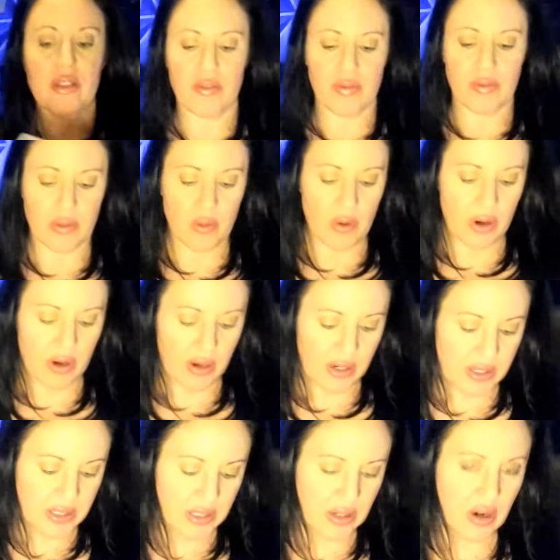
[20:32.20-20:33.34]
floor
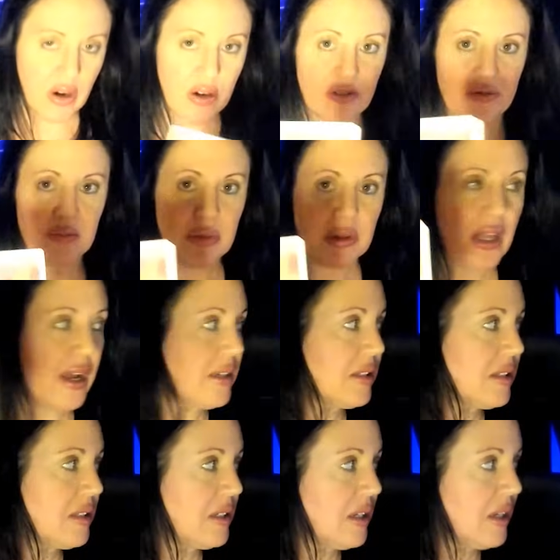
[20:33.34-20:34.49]
is the card of
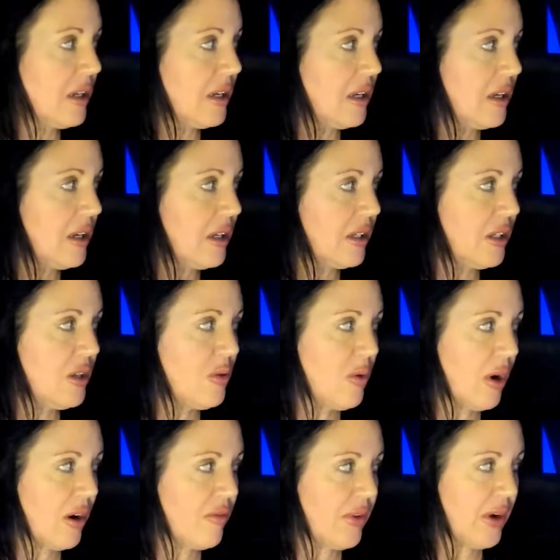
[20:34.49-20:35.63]
blessed. You
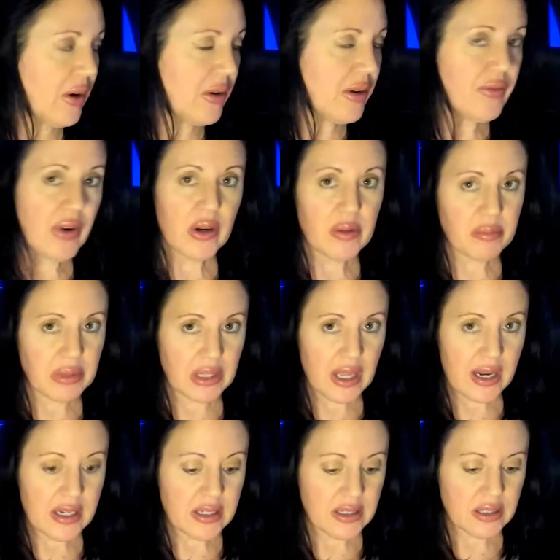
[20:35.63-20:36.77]
are very, very
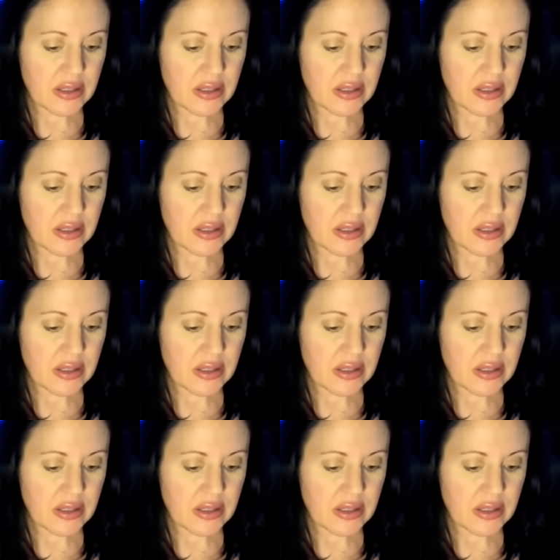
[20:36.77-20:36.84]
blessed